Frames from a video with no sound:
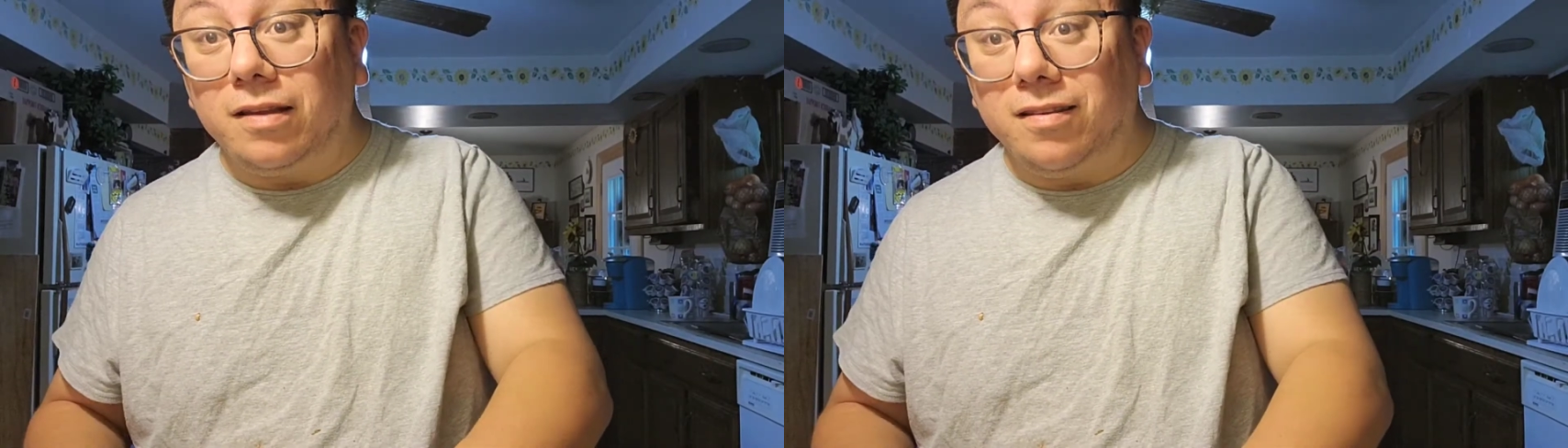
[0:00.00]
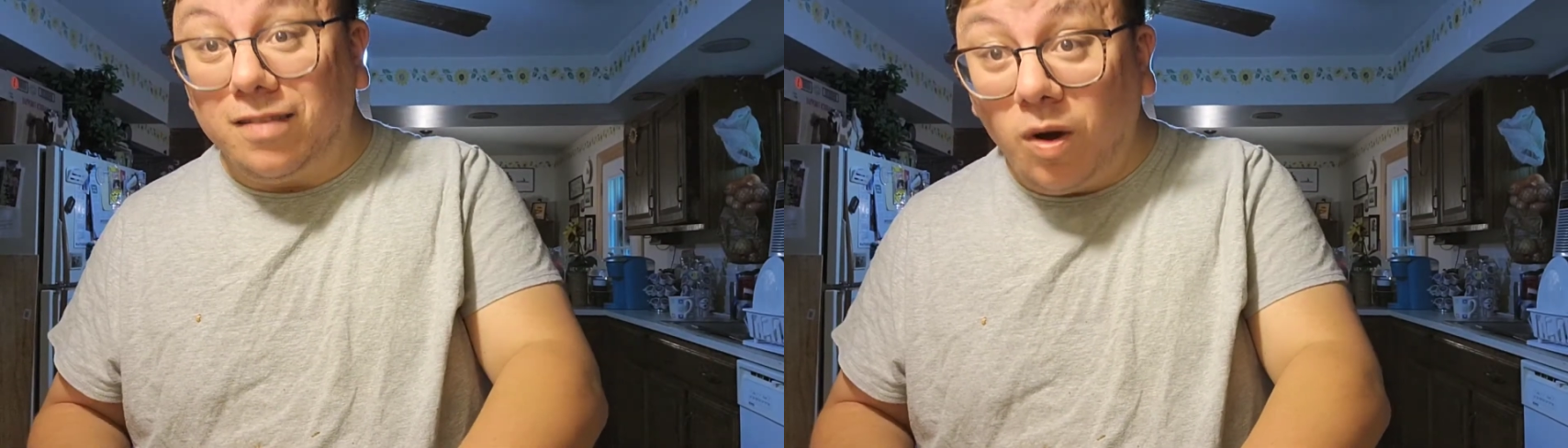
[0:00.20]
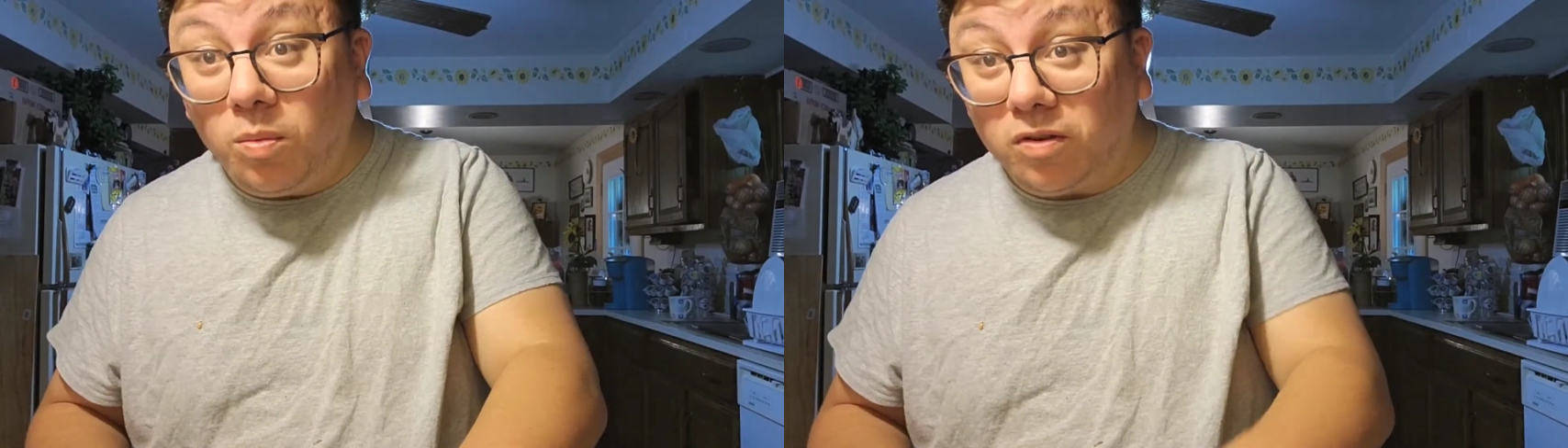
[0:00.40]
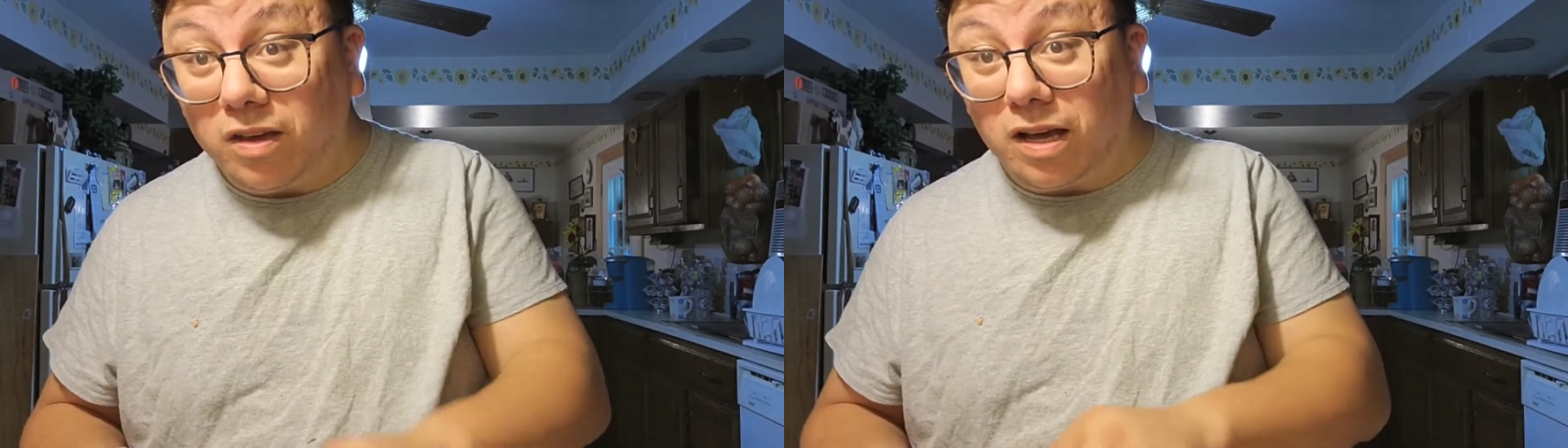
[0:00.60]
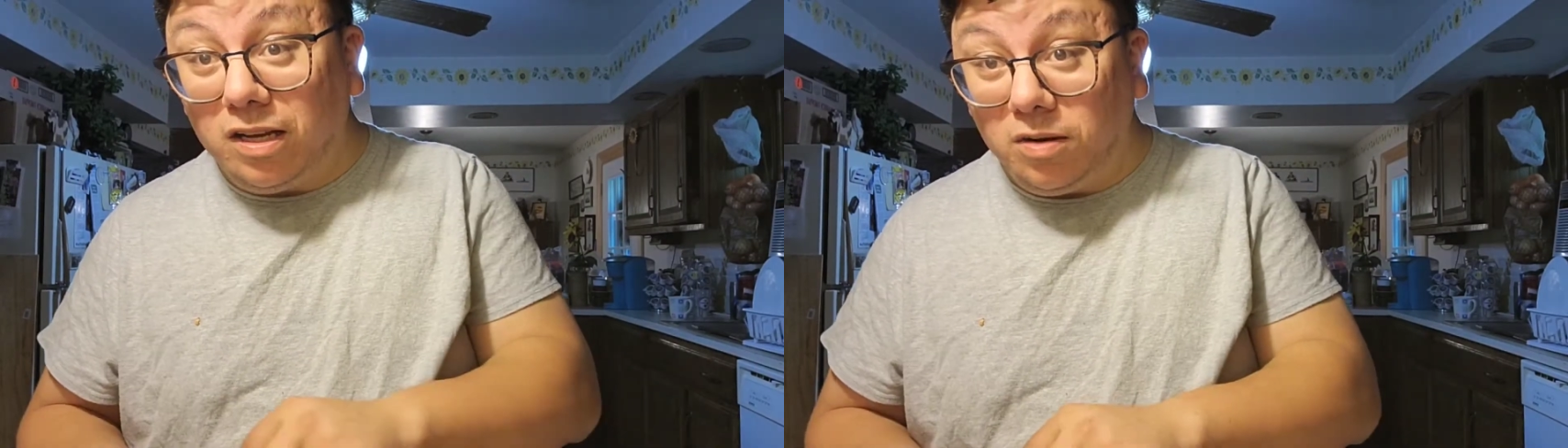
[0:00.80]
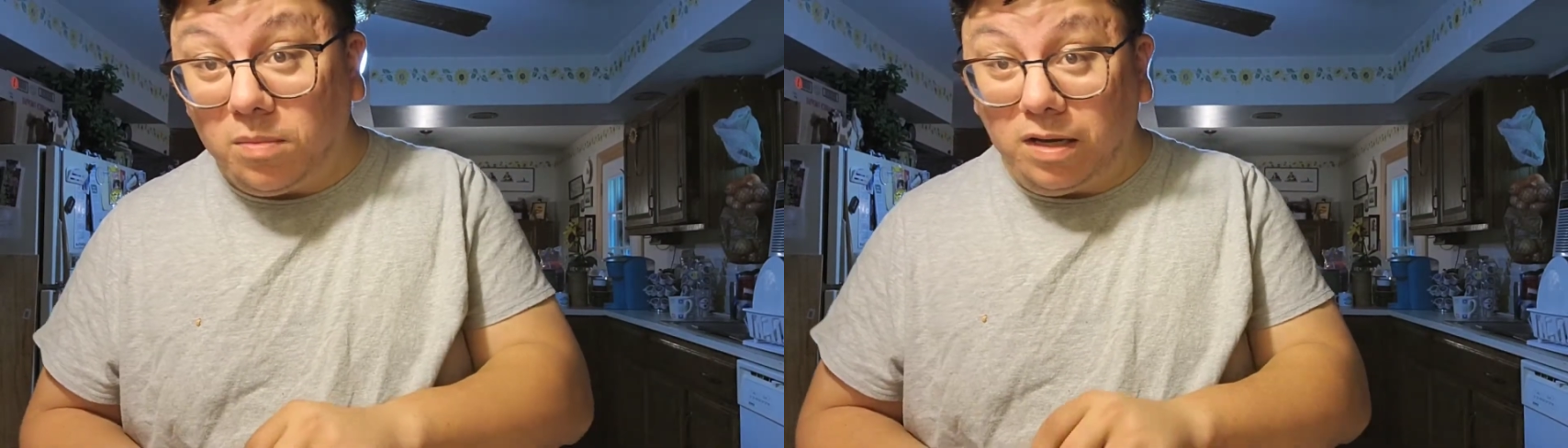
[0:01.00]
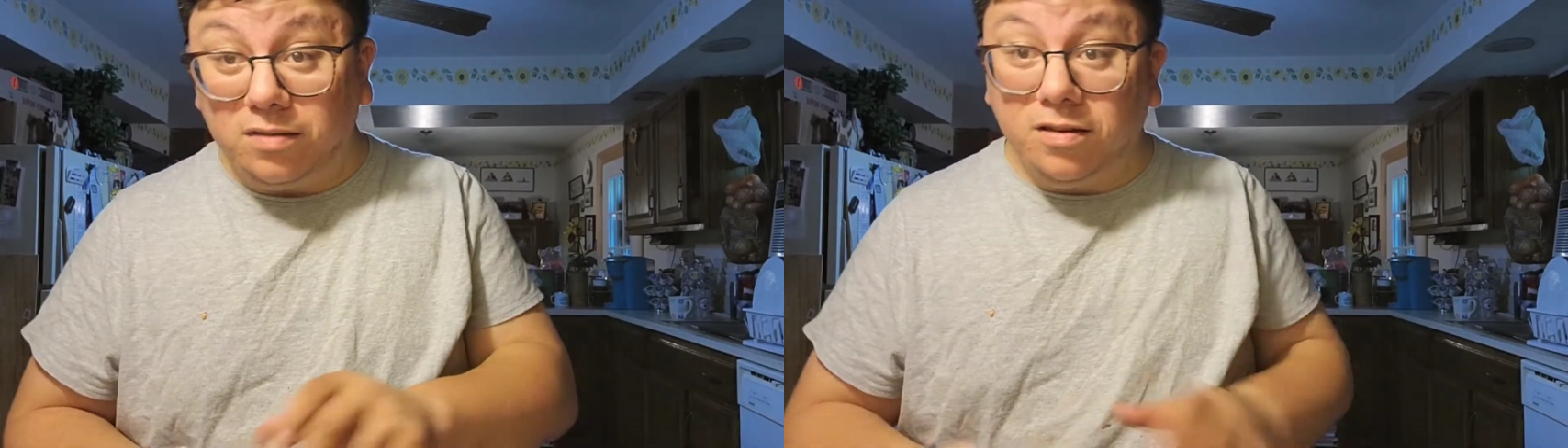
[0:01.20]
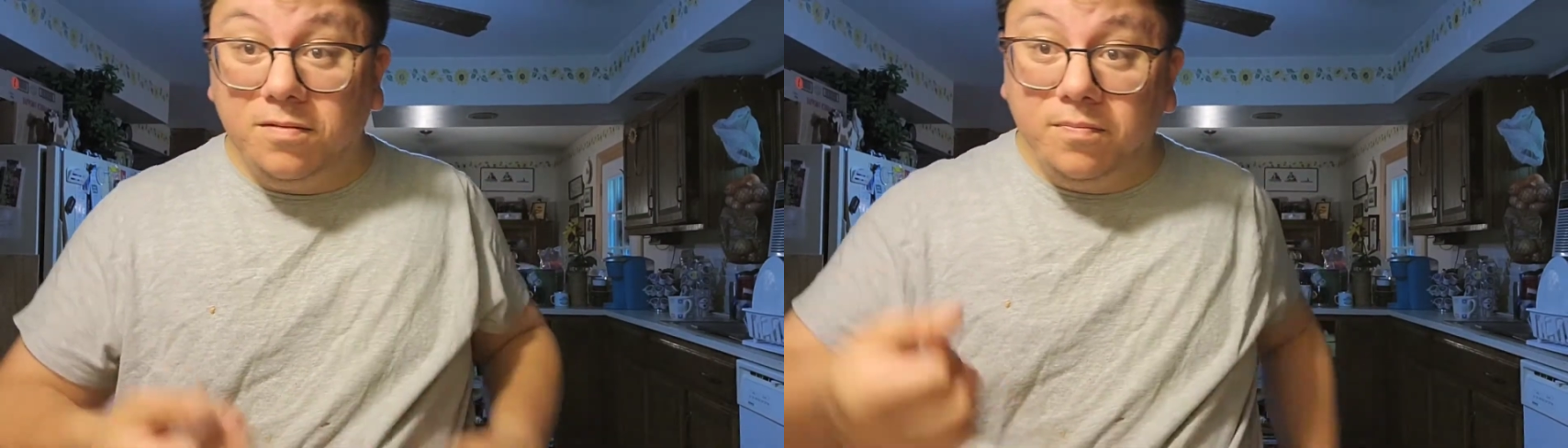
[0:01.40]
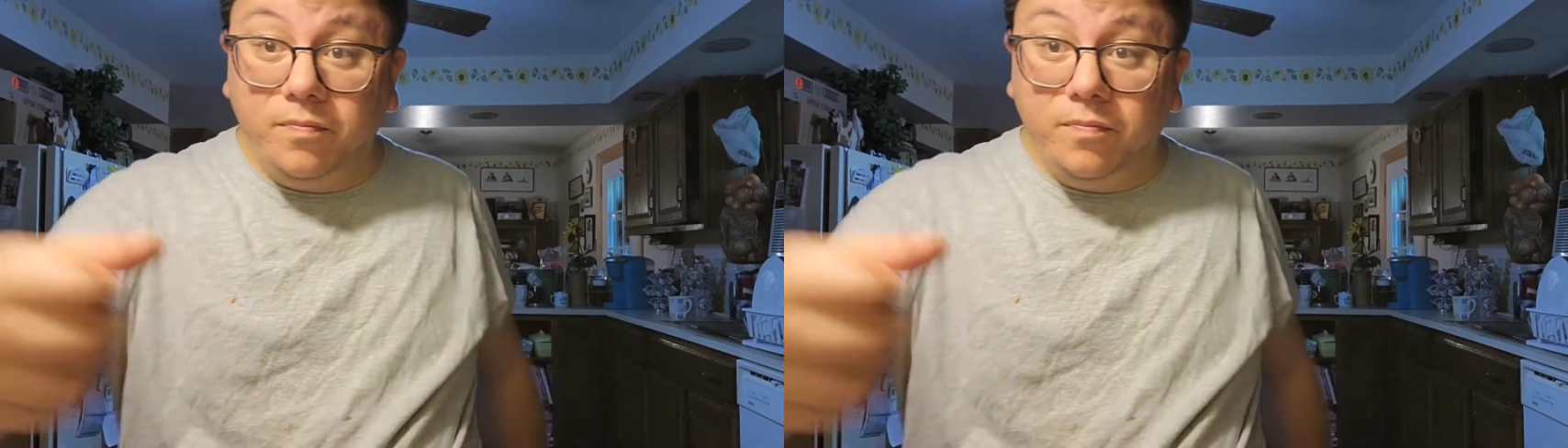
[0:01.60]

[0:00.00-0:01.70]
this almost like onion rings.